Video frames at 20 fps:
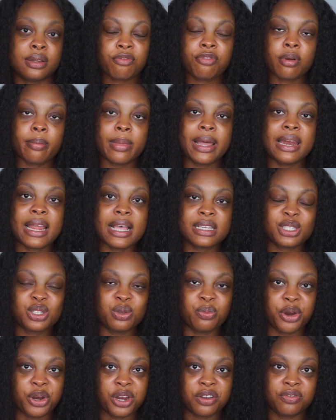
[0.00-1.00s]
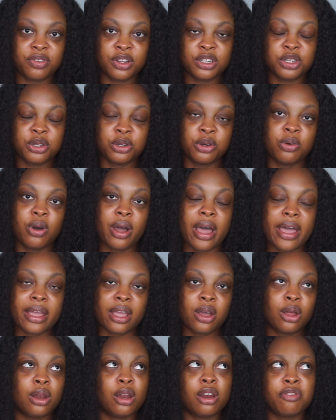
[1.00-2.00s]
From my last turmeric video, I
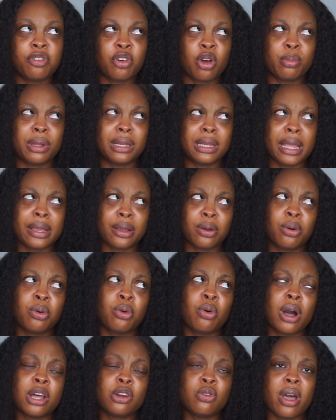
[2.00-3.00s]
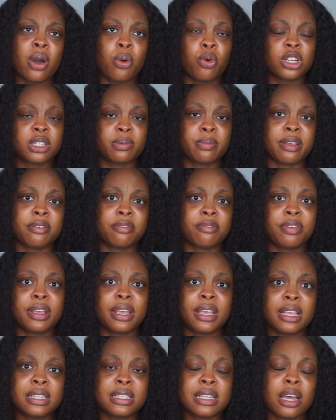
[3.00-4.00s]
got a lot of comments like, oh, how do I wash my
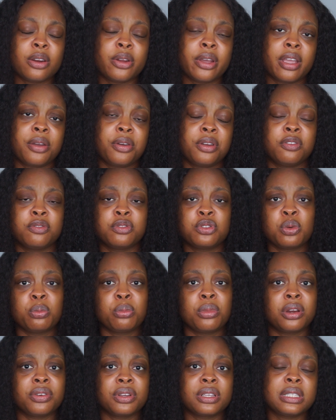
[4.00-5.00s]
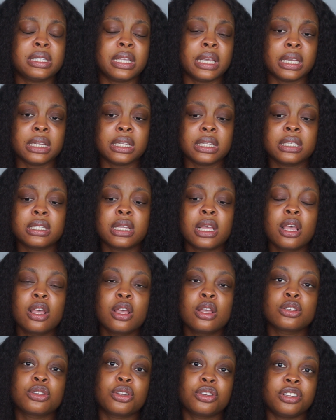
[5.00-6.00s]
face? How do I get rid of turmeric stains?
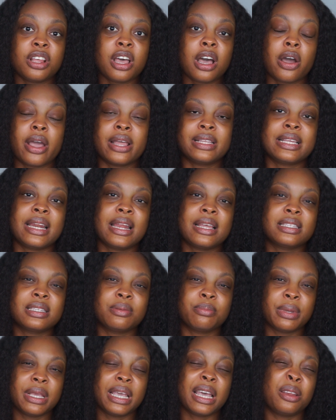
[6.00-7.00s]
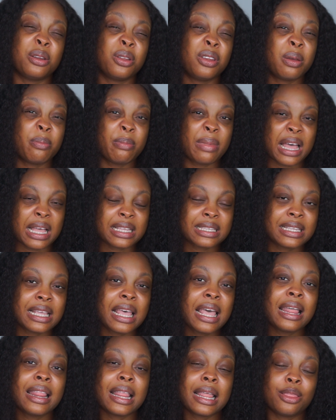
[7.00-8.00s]
So now I started to make another mask
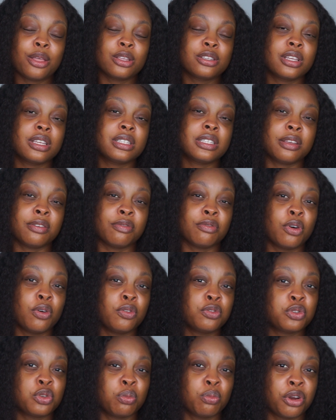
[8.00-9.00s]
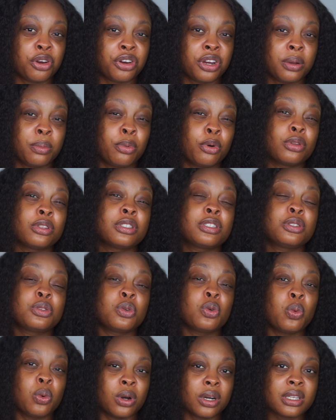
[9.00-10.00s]
that doesn't involve turmeric but
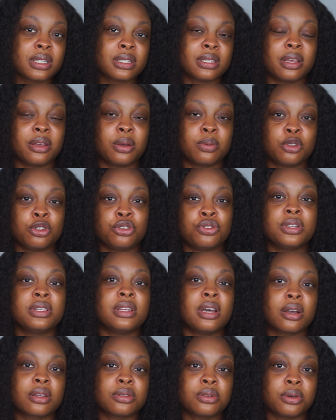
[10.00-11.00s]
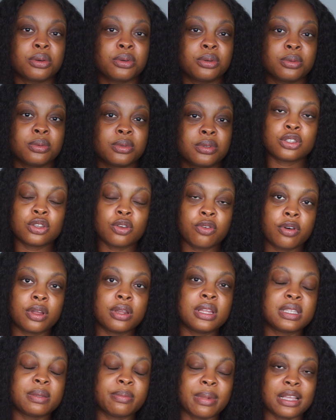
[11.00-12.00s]
still works to help to treat dark circles. So for
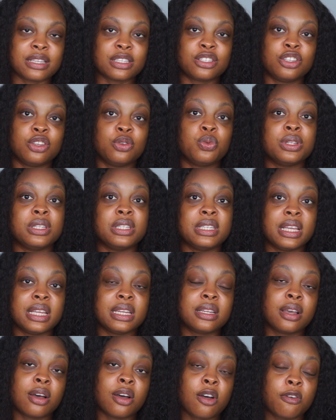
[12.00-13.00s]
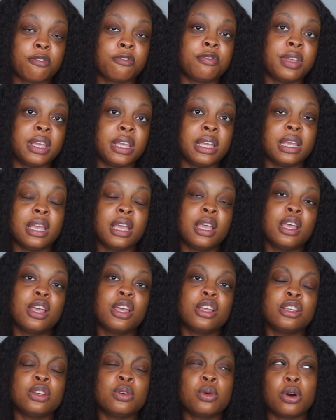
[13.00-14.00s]
this mask, you will need coffee,
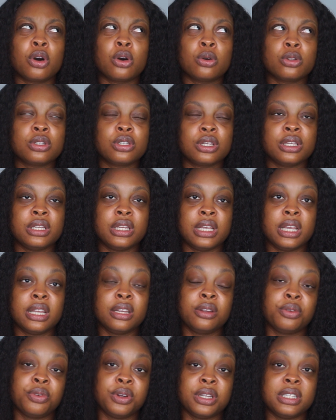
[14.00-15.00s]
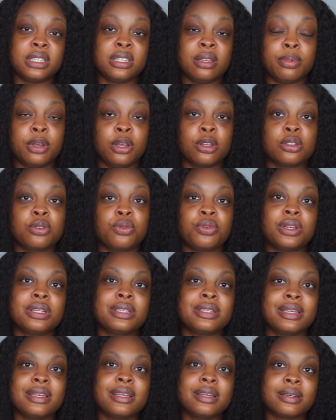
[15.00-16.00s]
you will also need green tea because green
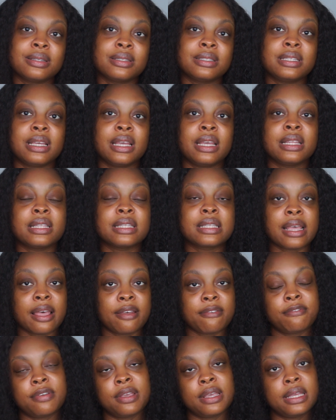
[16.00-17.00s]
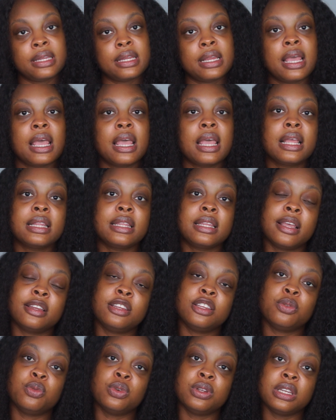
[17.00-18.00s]
tea contains caffeine, then
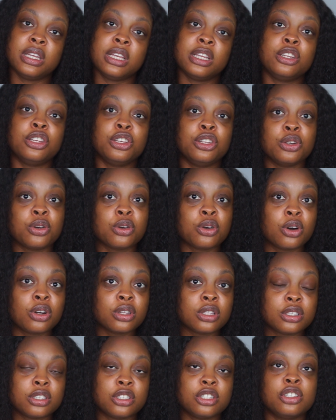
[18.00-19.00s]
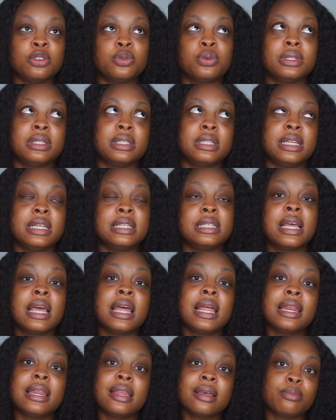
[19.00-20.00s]
you will need yogurt, you will need
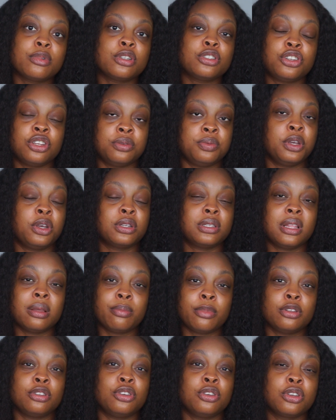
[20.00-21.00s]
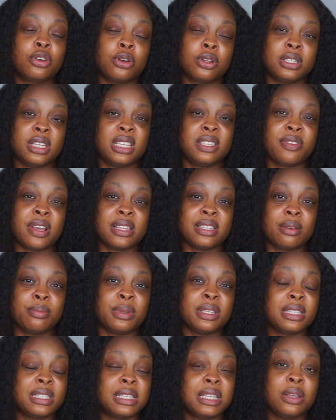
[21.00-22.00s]
lemon juice because lemon juice contains
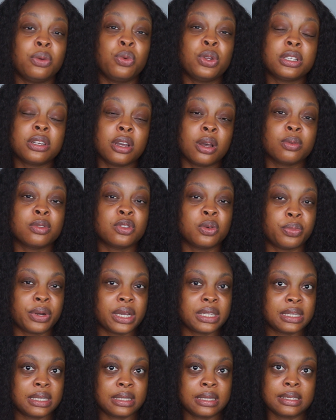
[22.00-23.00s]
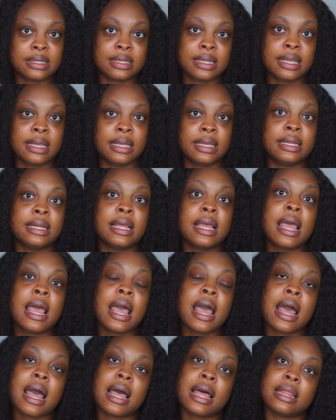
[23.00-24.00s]
vitamin C, which helps to brighten the skin,
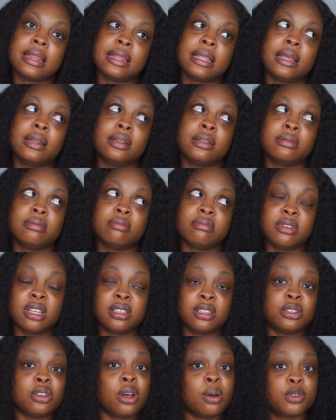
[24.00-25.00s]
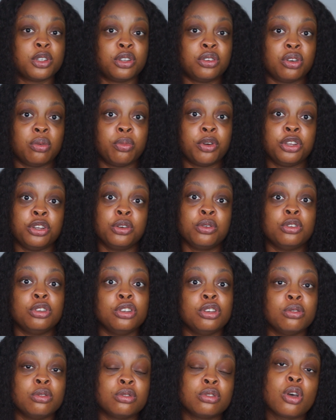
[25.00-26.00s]
and then this is optional, but you could
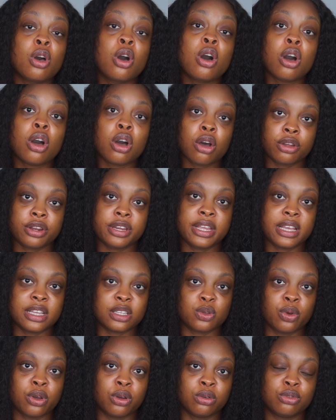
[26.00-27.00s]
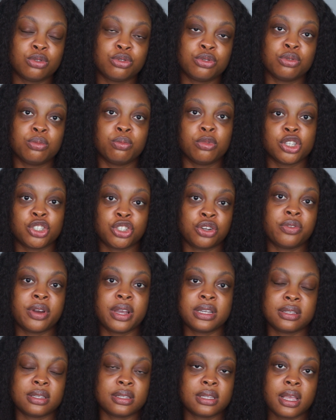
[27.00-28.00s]
use honey as well to
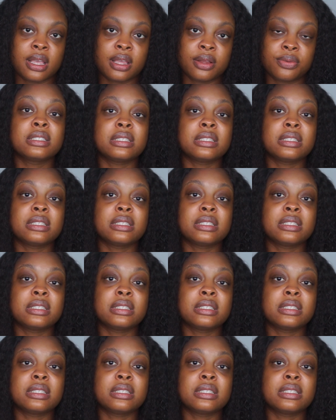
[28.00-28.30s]
moisturize the skin.